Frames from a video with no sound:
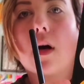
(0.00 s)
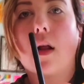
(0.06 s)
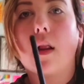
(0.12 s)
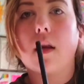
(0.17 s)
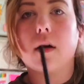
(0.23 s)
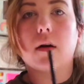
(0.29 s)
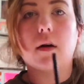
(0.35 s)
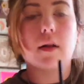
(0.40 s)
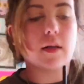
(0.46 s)

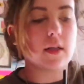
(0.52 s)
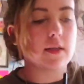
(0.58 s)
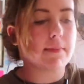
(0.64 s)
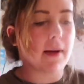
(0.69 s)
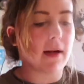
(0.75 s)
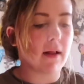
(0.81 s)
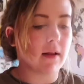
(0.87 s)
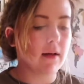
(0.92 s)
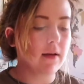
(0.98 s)
color in this
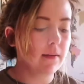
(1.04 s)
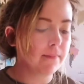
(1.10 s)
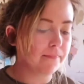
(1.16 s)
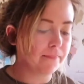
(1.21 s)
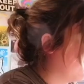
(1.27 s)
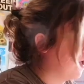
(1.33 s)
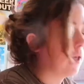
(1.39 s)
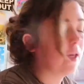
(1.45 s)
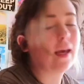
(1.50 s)
palette.
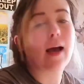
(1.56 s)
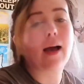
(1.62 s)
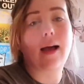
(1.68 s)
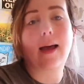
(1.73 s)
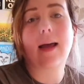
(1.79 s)
Yeah,